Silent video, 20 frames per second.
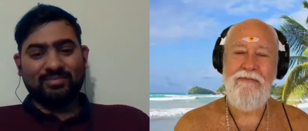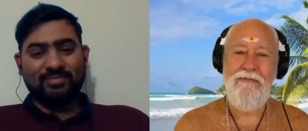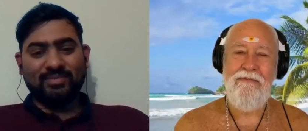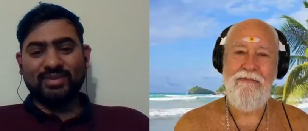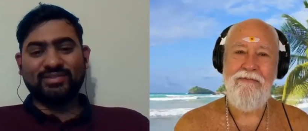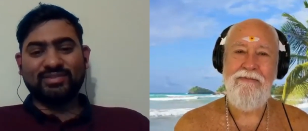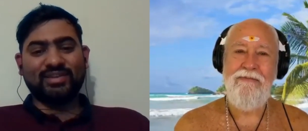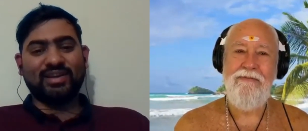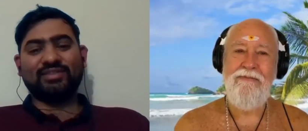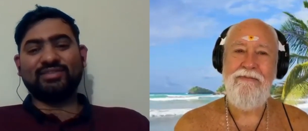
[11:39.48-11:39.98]

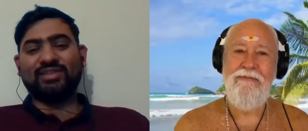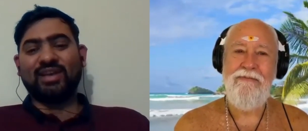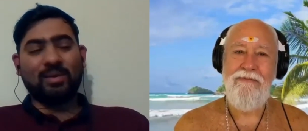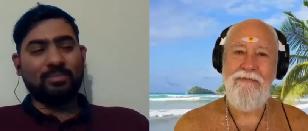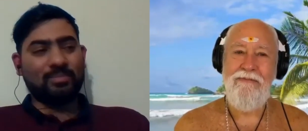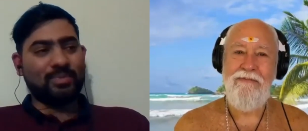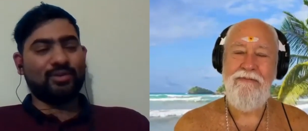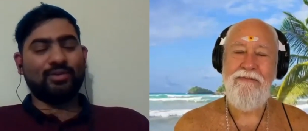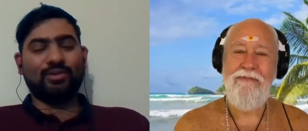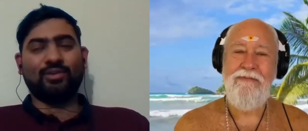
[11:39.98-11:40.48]
Speaker 1: mistakes
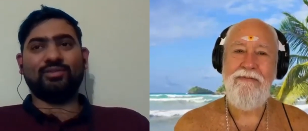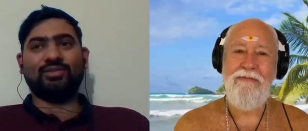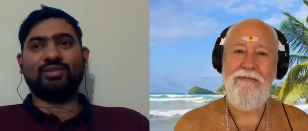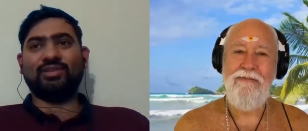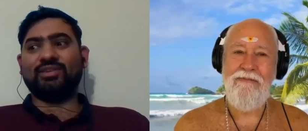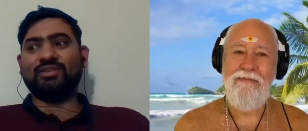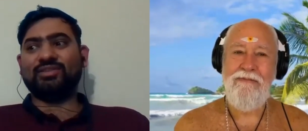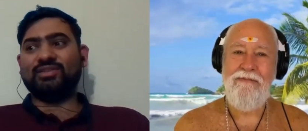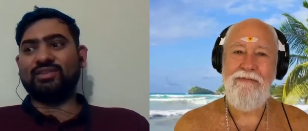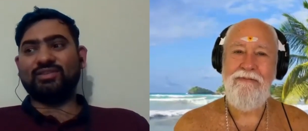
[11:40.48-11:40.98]
happen, or
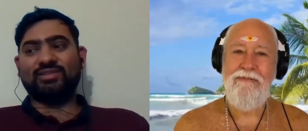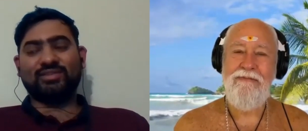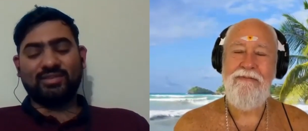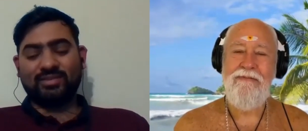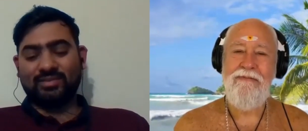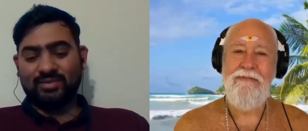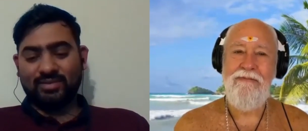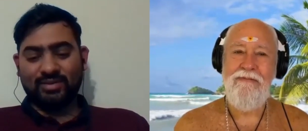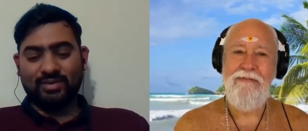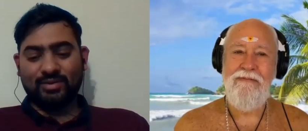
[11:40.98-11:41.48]
they just,
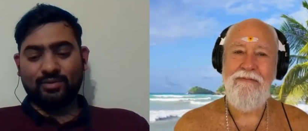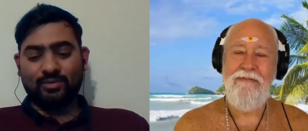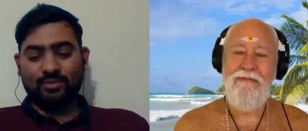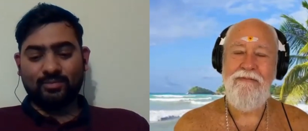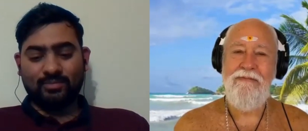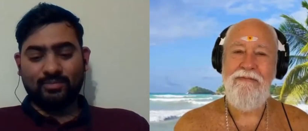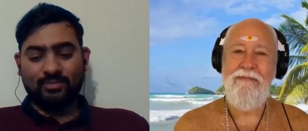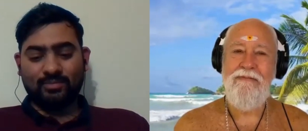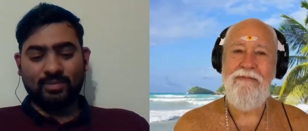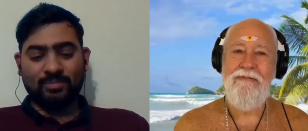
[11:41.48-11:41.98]
you
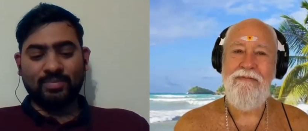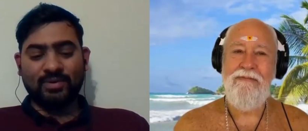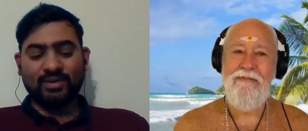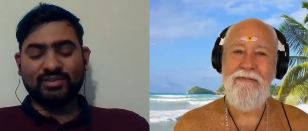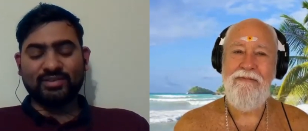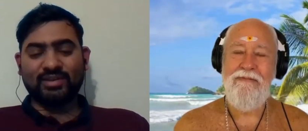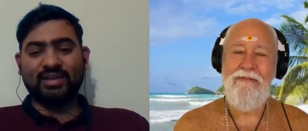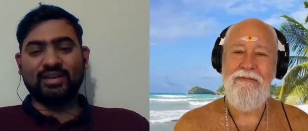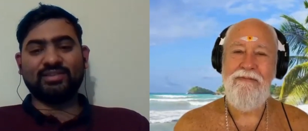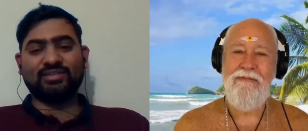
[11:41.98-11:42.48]
know, a
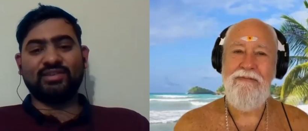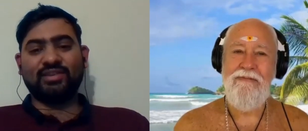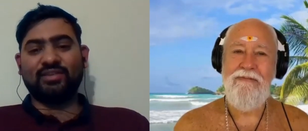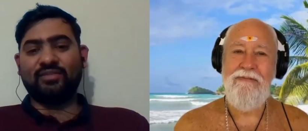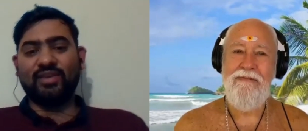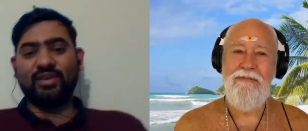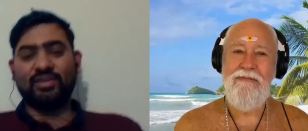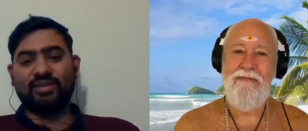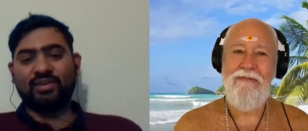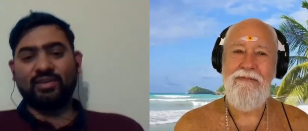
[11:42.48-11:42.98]
person gets
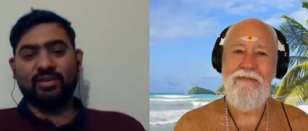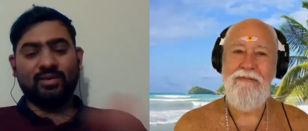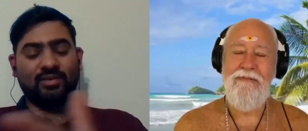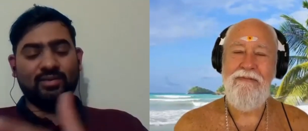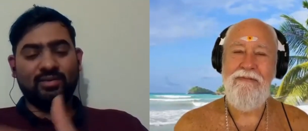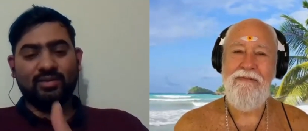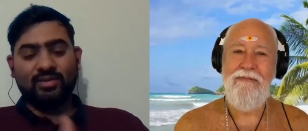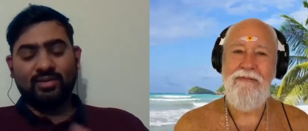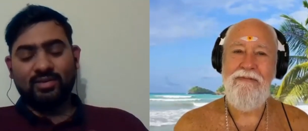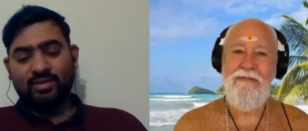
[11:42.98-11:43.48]
deviated uh,
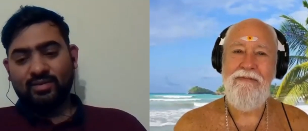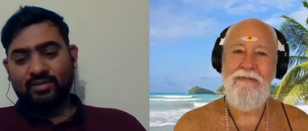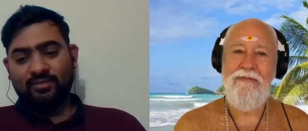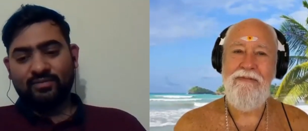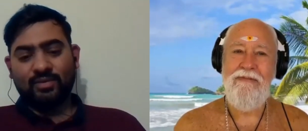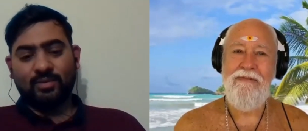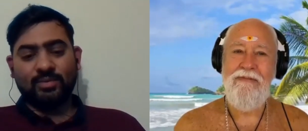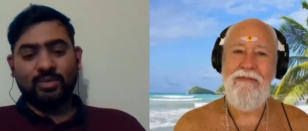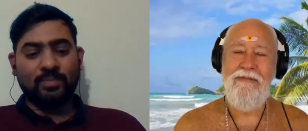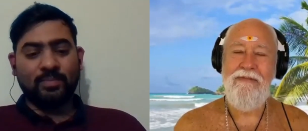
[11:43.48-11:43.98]

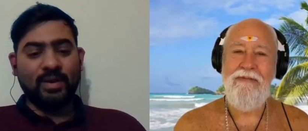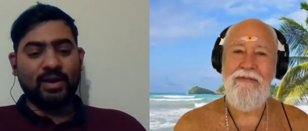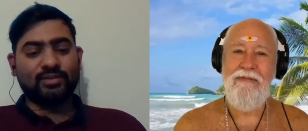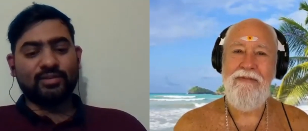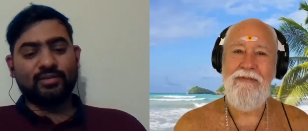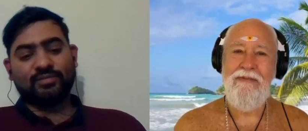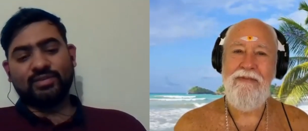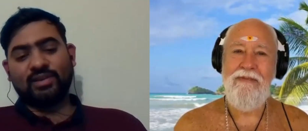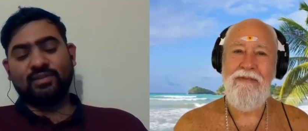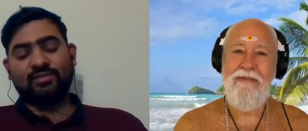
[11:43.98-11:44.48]
from the path
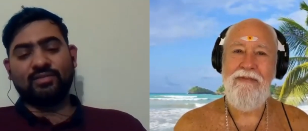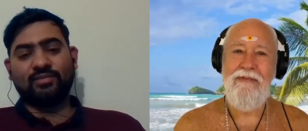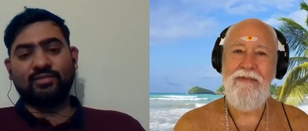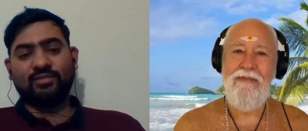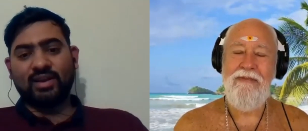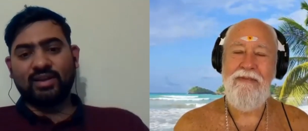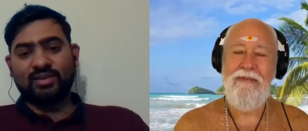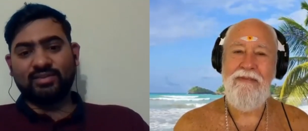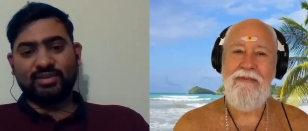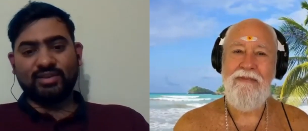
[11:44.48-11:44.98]
of self
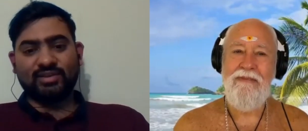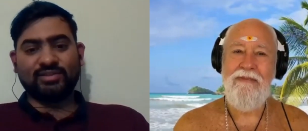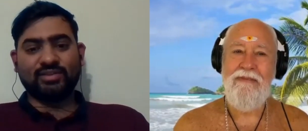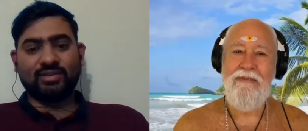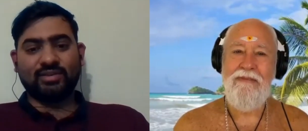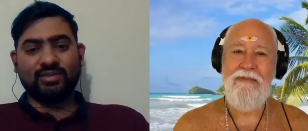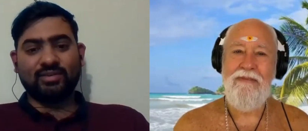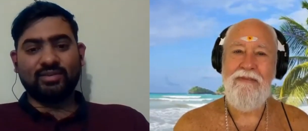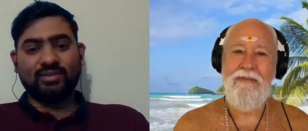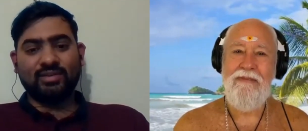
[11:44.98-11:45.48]

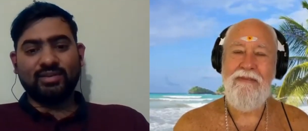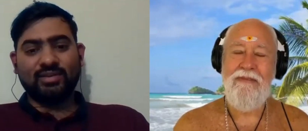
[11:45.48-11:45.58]
realization.